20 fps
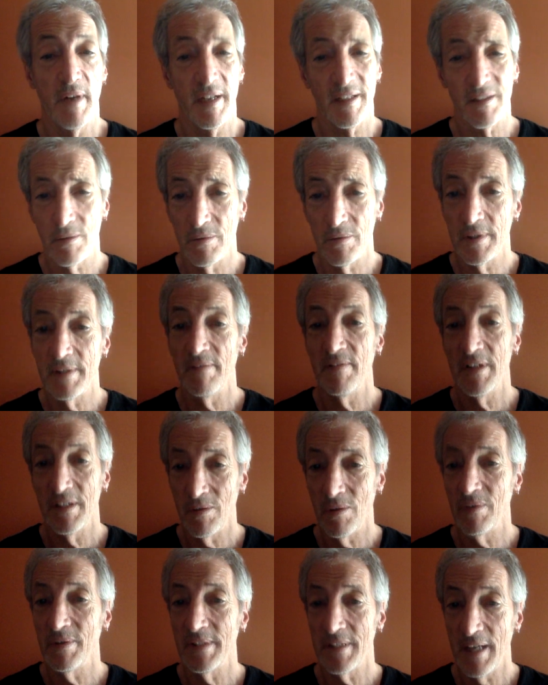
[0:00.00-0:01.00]
exclusivity is
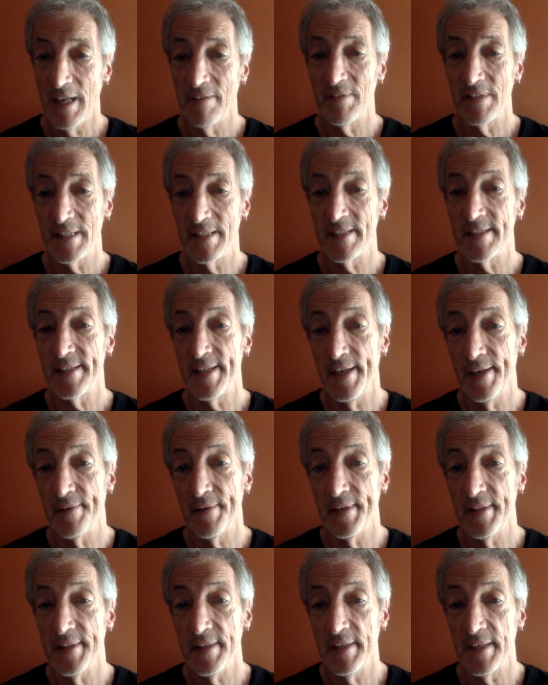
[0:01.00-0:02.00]
always kind of a
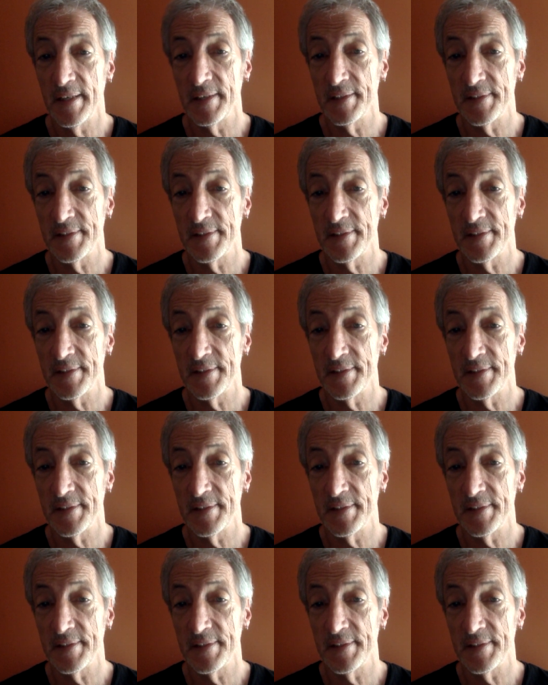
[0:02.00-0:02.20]
scary thing.